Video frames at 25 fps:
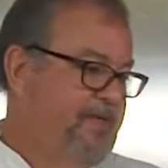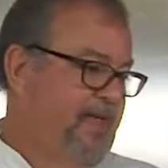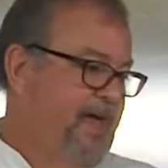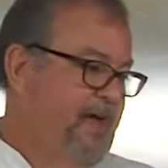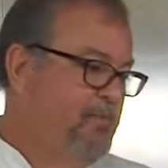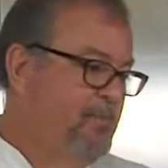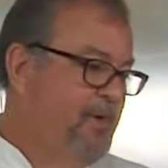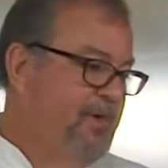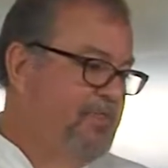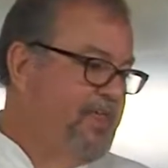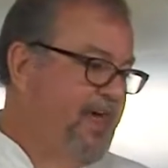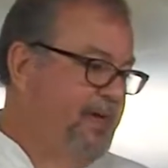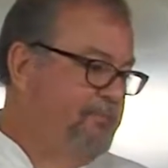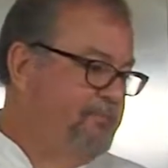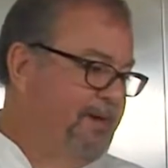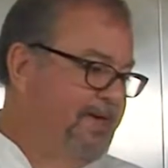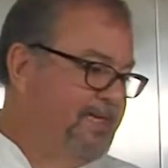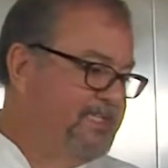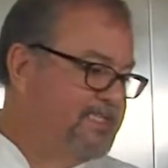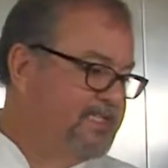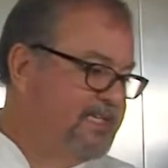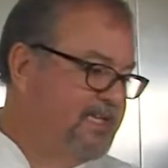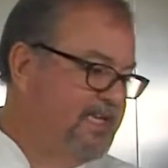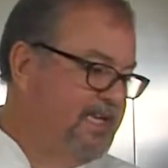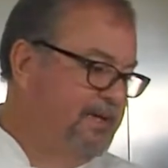And what that
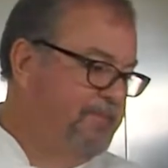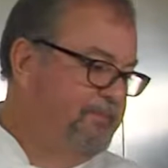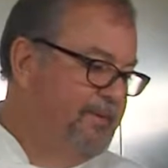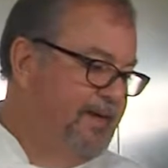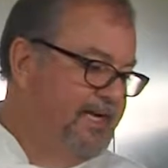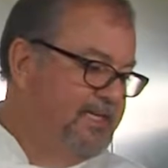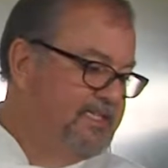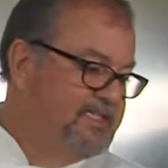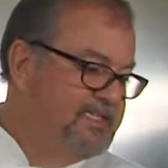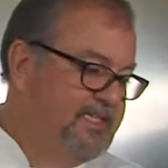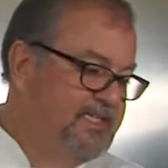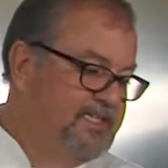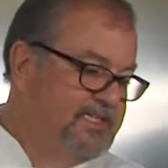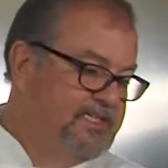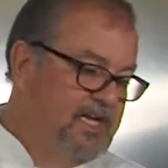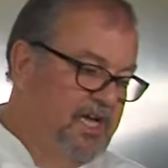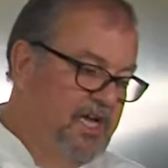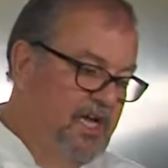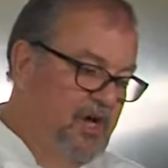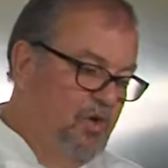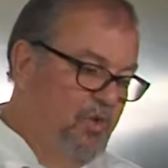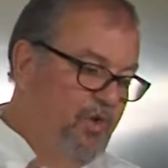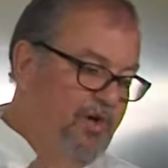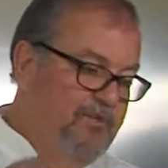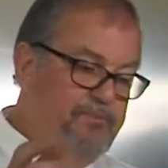basically means is
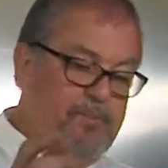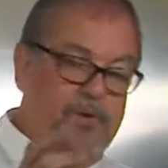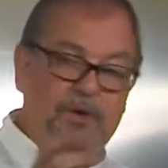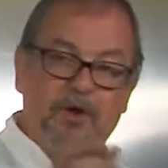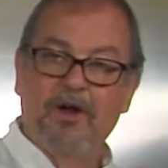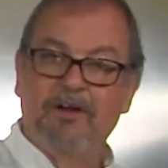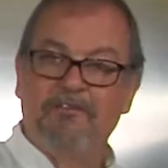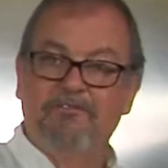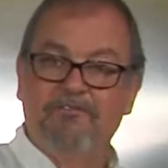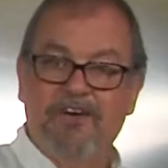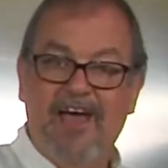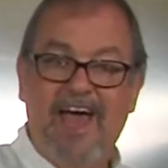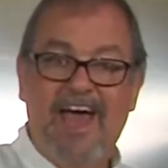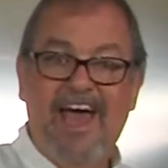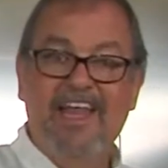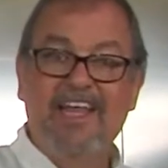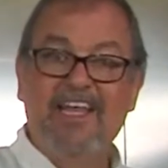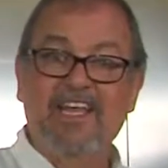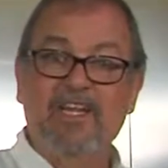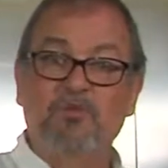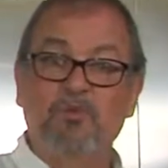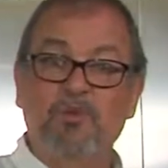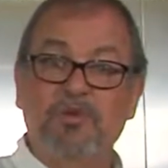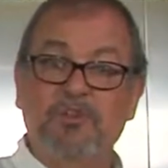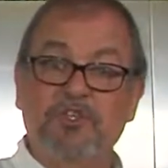we put our fat
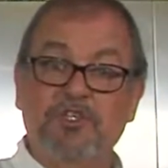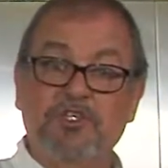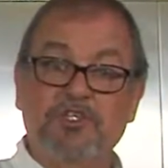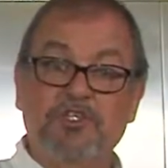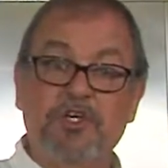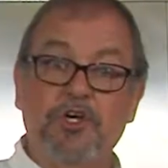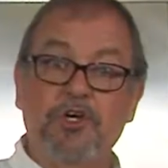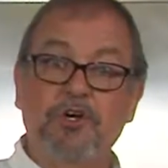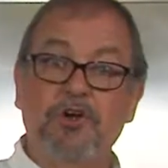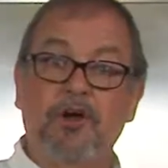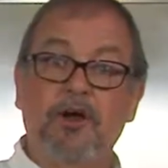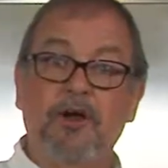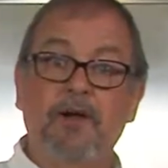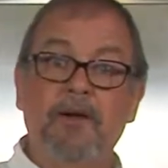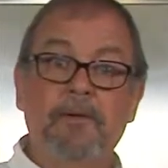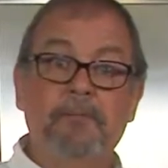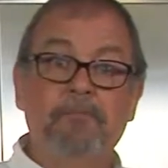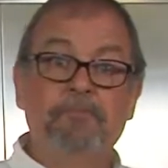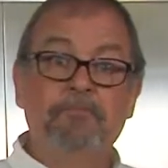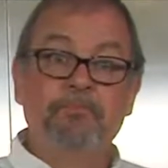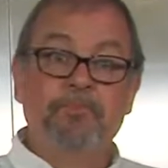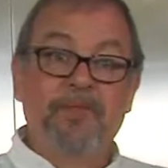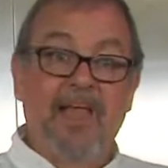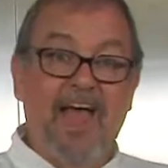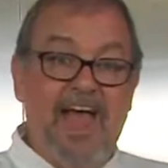in with the sugar
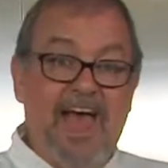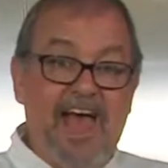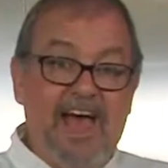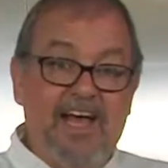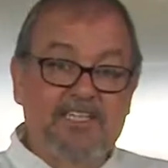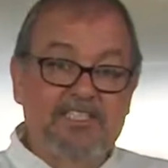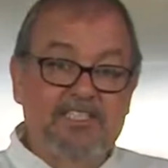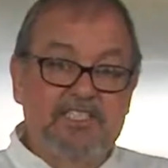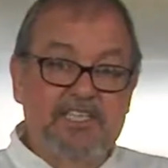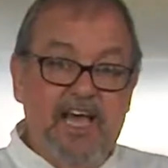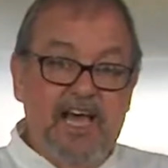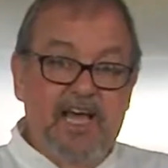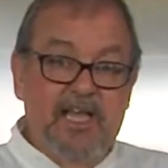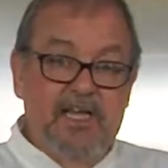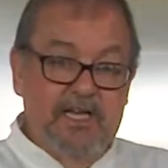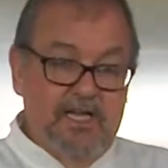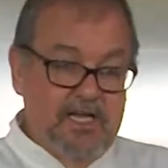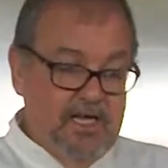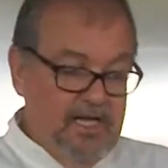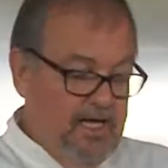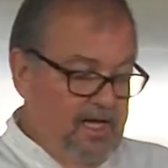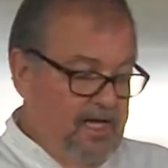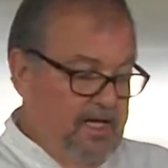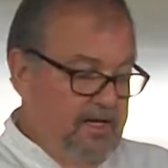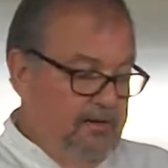as that